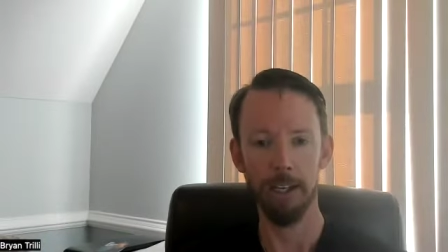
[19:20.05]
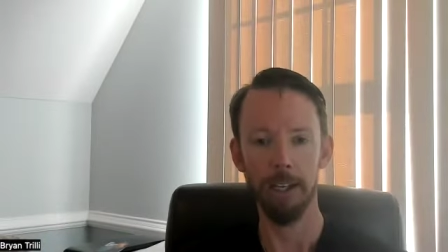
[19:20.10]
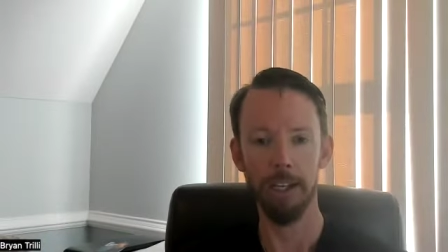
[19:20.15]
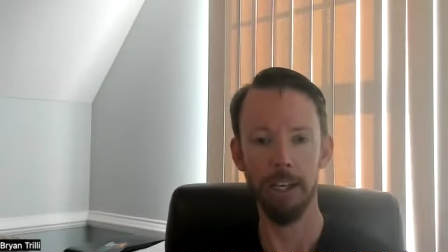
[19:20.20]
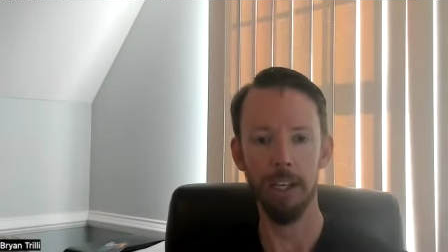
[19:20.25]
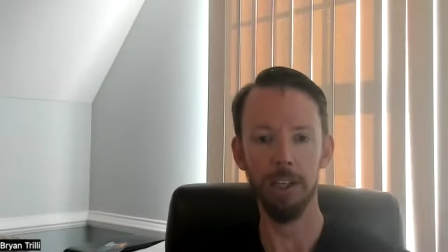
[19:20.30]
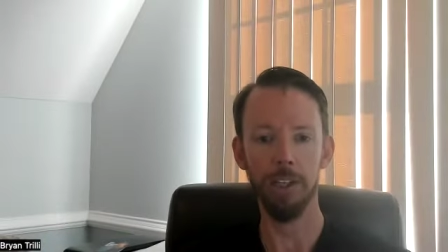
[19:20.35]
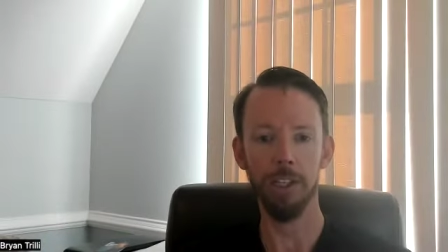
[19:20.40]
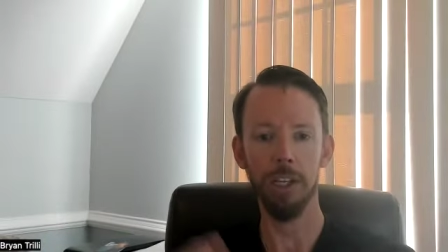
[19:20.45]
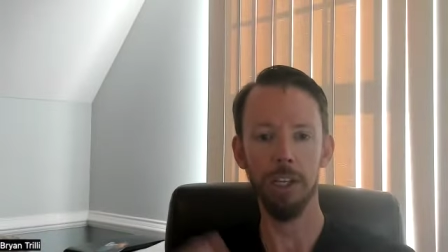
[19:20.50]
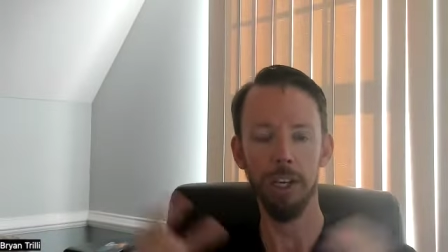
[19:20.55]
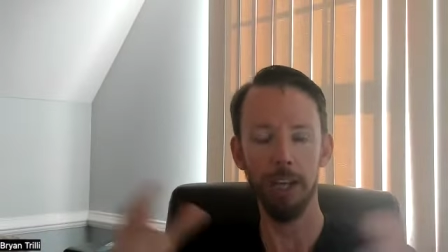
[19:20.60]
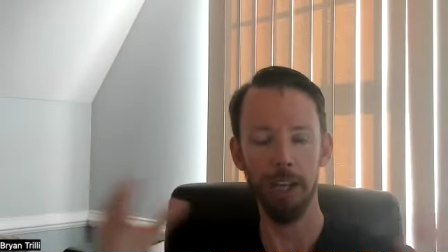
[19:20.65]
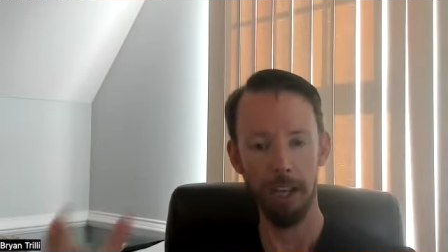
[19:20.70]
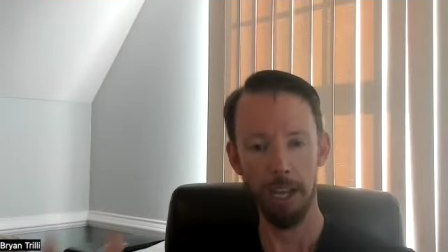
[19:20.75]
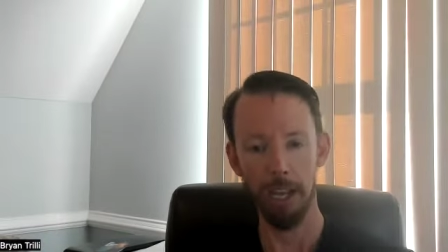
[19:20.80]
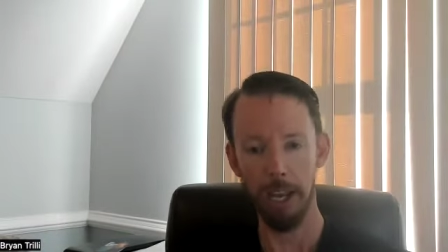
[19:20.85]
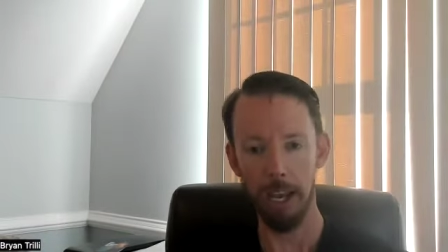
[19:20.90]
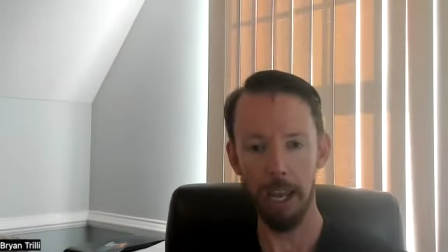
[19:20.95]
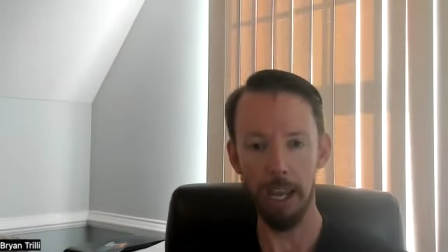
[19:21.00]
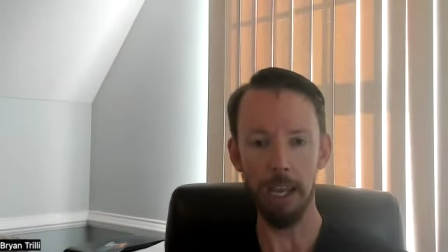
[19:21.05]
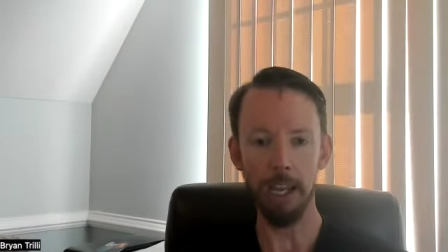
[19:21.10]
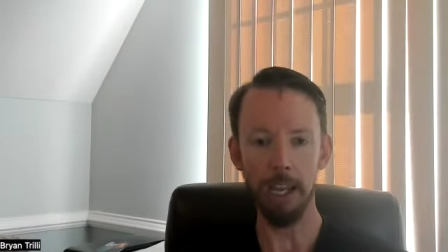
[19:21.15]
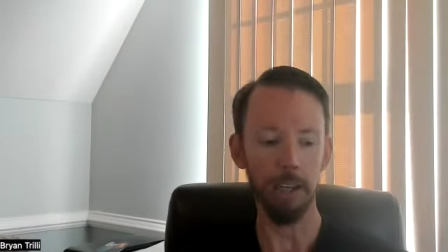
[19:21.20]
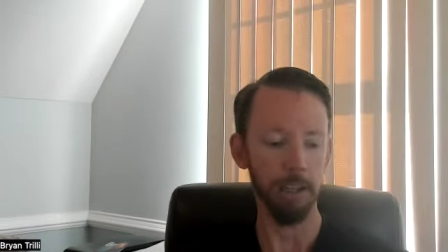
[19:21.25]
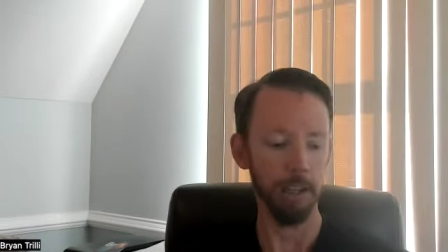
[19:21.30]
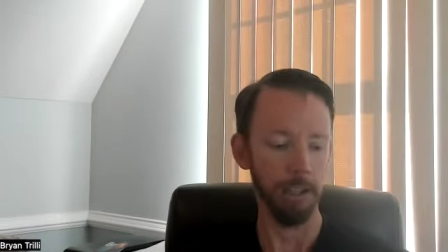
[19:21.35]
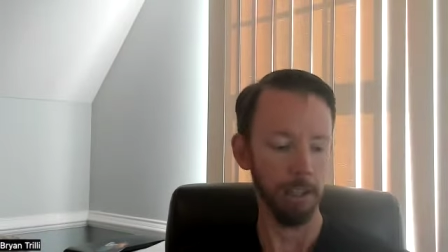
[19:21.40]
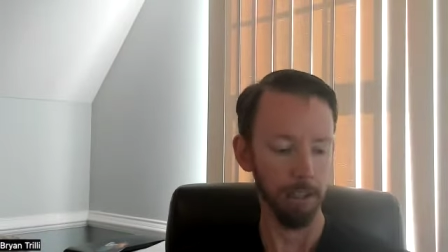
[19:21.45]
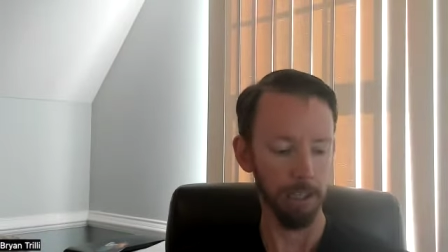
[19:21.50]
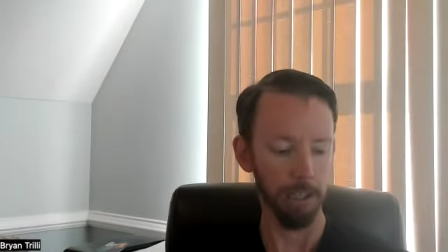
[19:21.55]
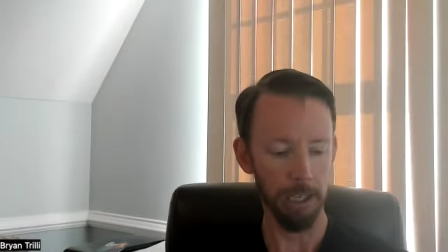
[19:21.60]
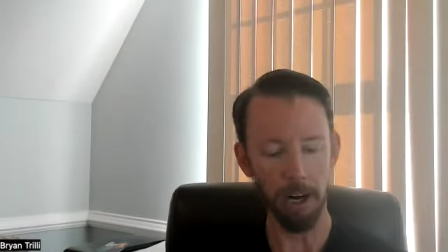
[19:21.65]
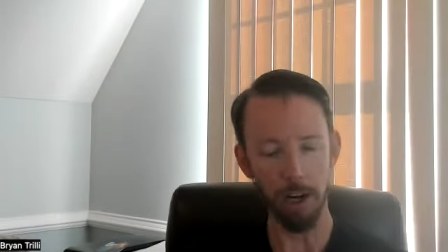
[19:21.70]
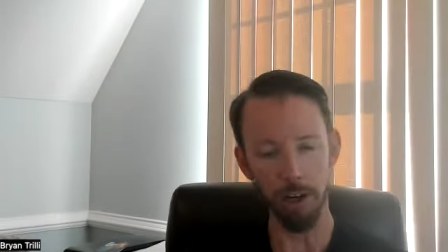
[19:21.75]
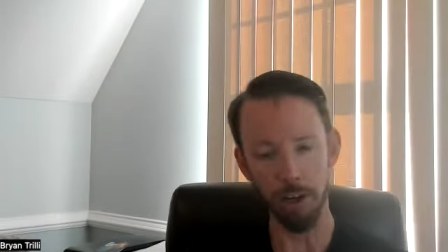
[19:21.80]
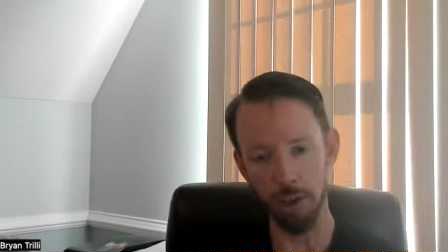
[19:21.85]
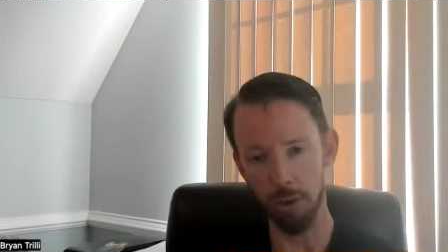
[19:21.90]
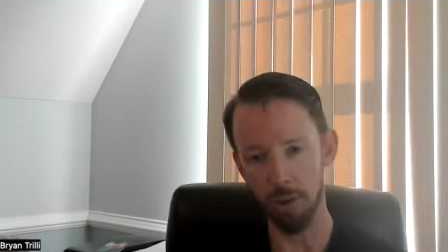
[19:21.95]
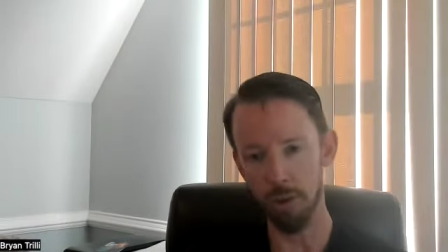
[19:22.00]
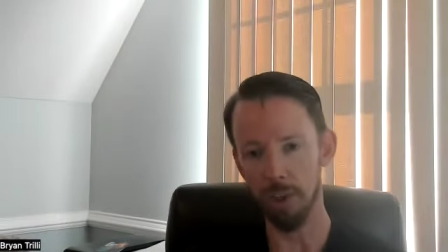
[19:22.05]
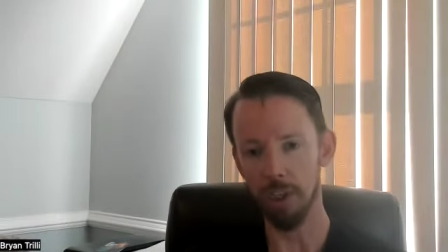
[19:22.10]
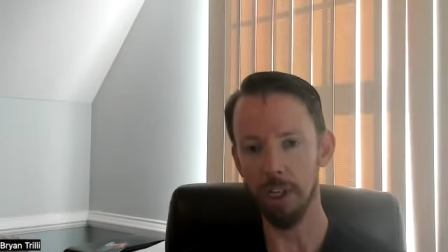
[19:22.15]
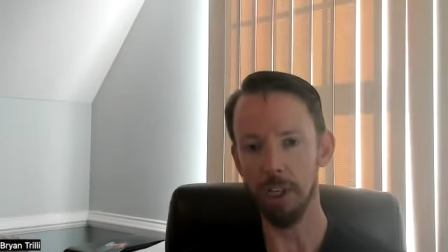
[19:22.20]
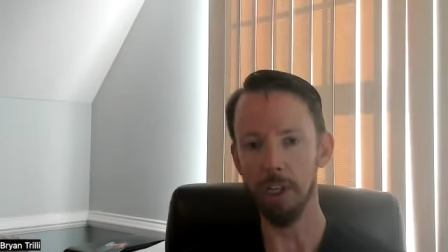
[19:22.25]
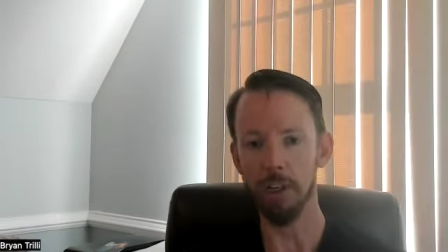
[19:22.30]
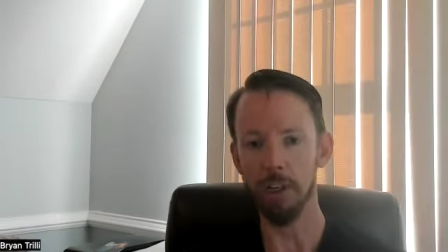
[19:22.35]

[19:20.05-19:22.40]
It's the, hey, carrot juice is going